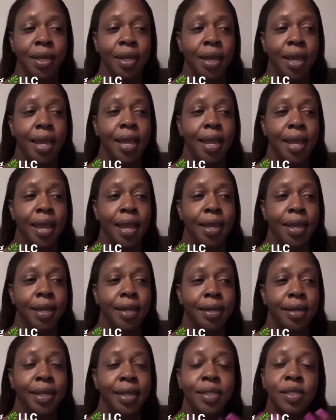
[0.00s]

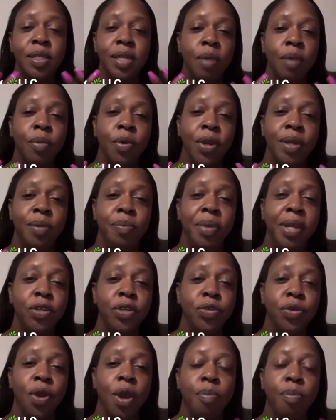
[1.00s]
and his number and
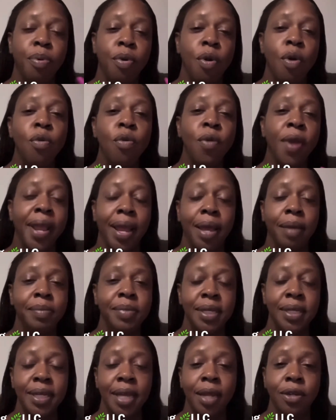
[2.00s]
picture are programmed
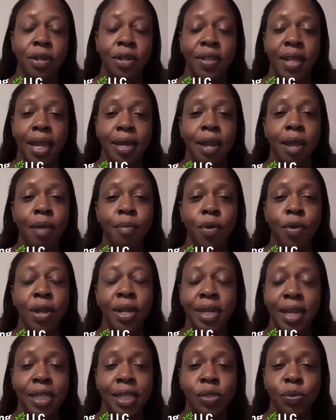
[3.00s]
under that number,
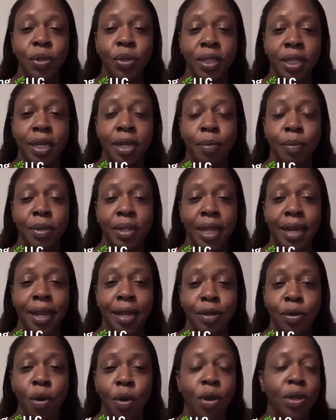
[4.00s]
and that's what the number that
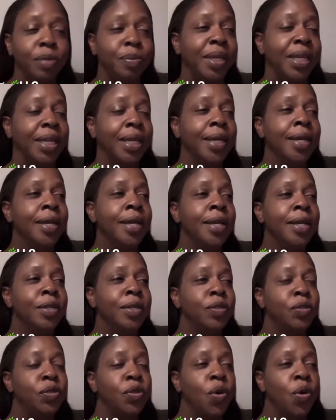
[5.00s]
had called me.
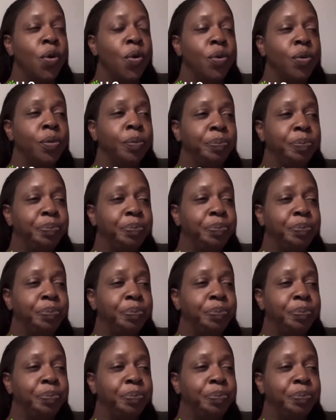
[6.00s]
So